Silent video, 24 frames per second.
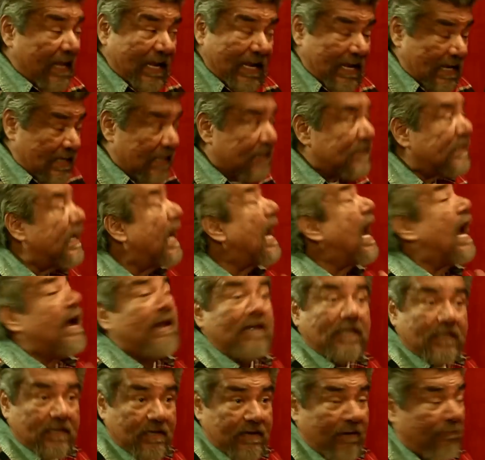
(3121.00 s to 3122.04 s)
let's say
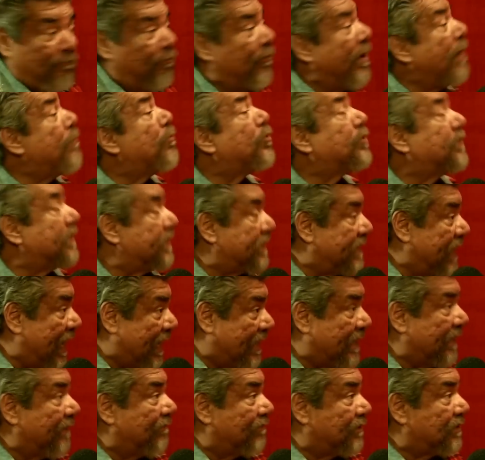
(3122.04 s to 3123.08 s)
if we were
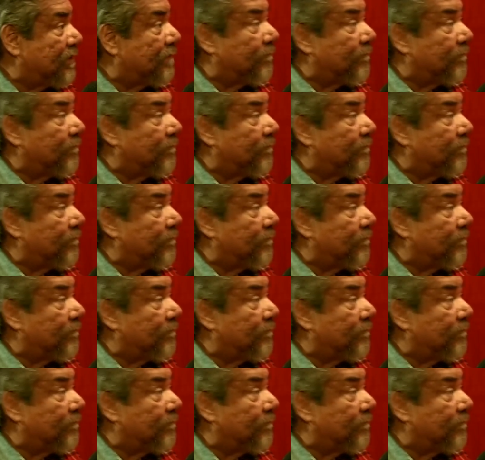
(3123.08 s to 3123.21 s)
detectives,